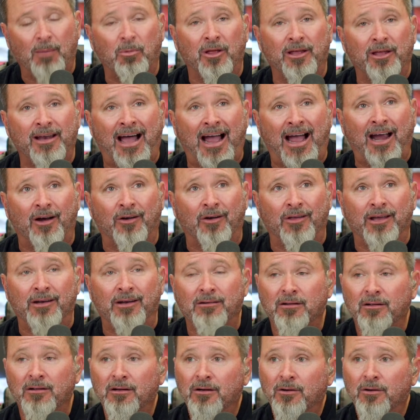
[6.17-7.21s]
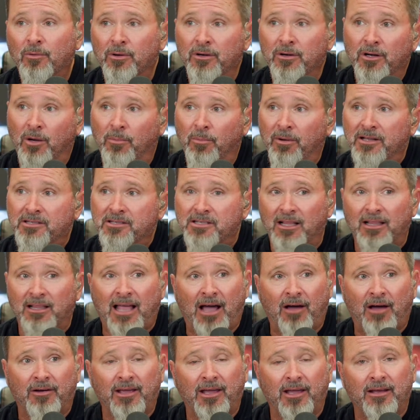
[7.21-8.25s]
Ireland, where nobody's
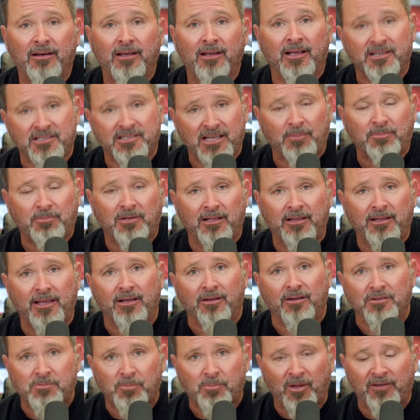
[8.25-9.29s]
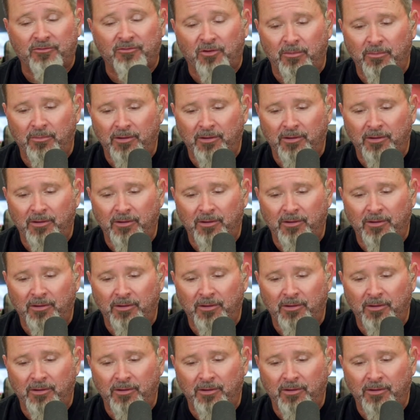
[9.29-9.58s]
allowed in except illegals. Play it for me.